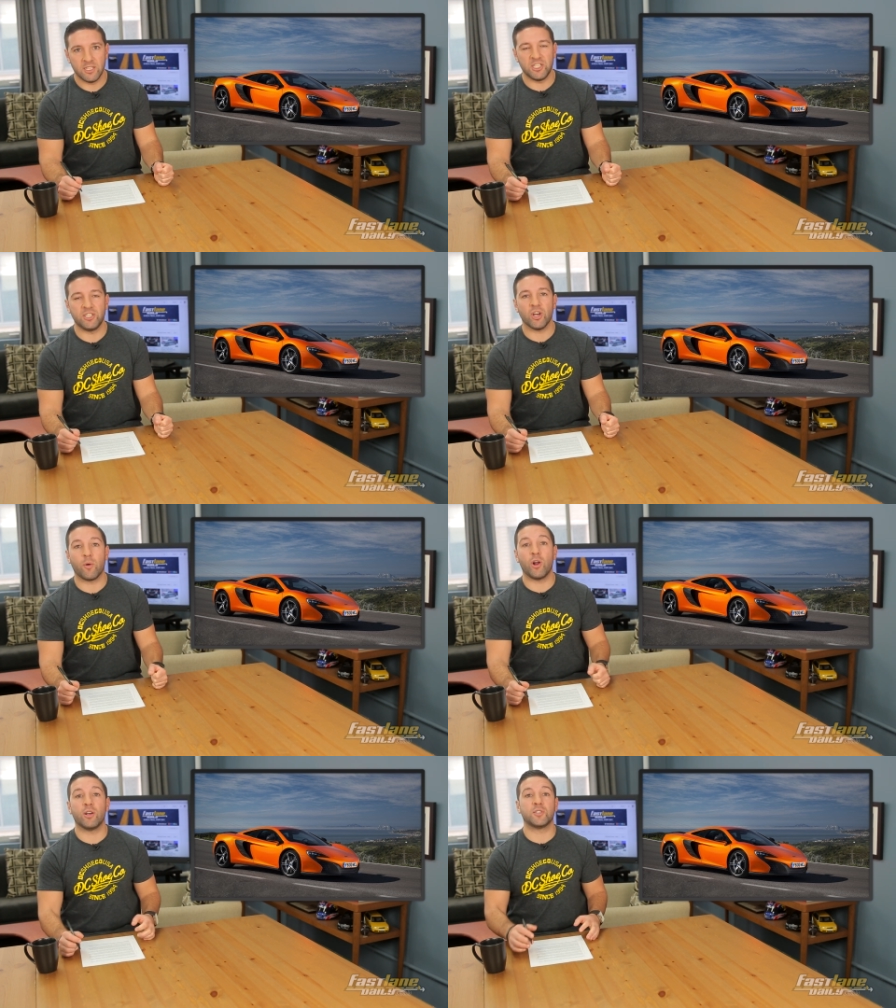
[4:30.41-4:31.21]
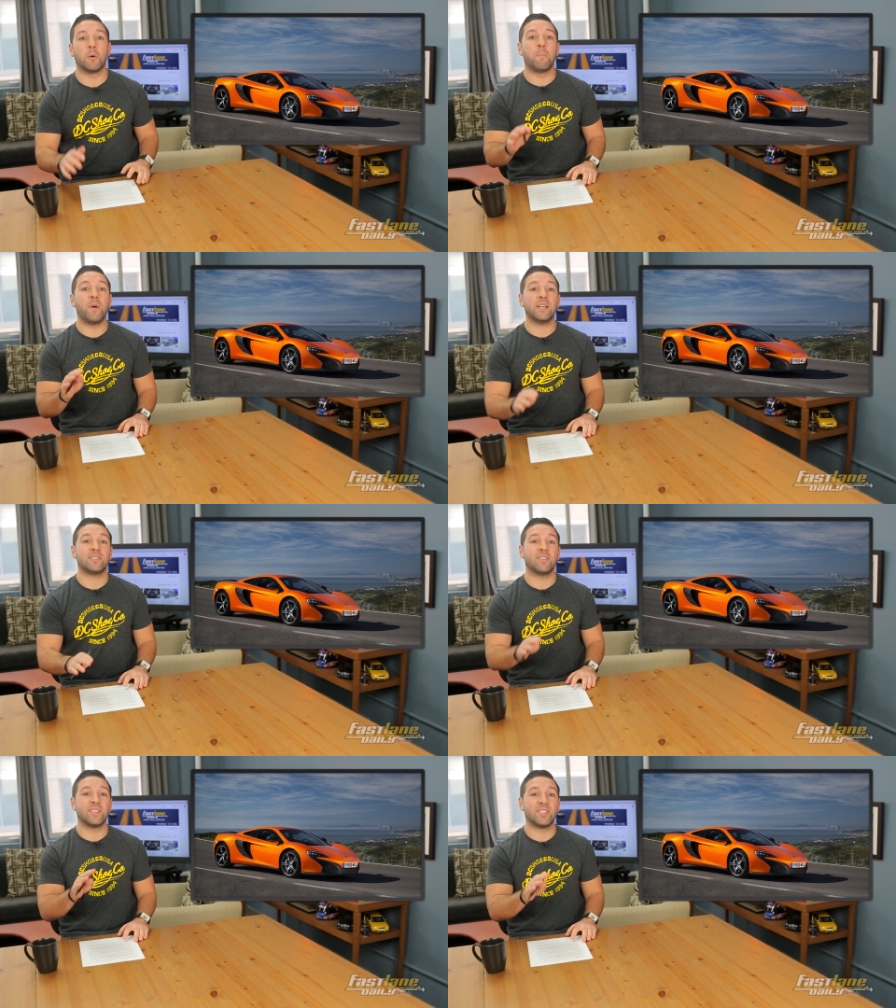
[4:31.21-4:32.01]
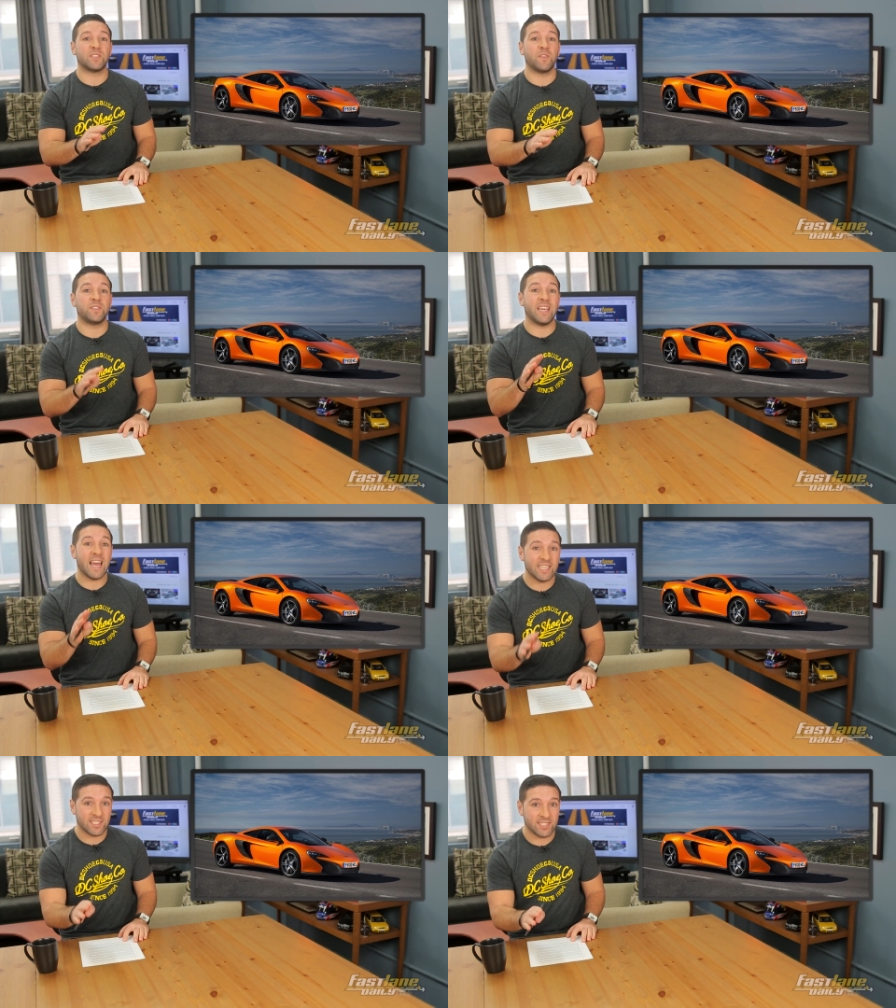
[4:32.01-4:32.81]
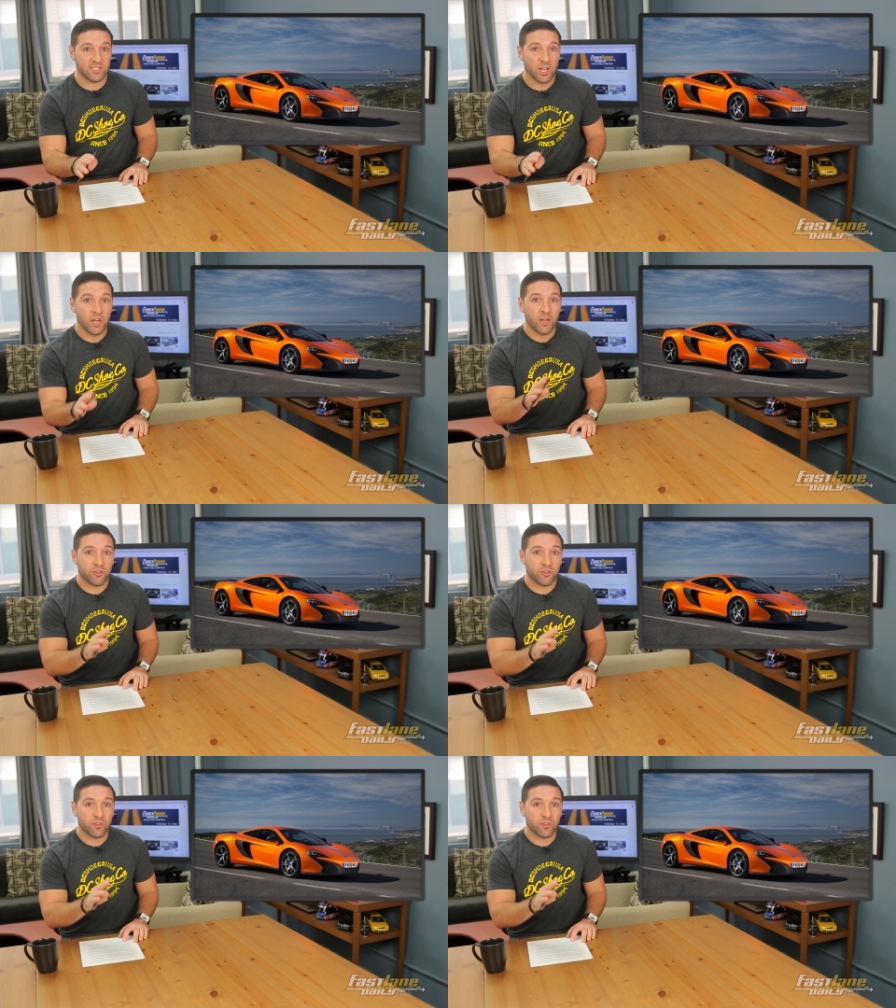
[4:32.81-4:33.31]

The GTR would also best the 650S's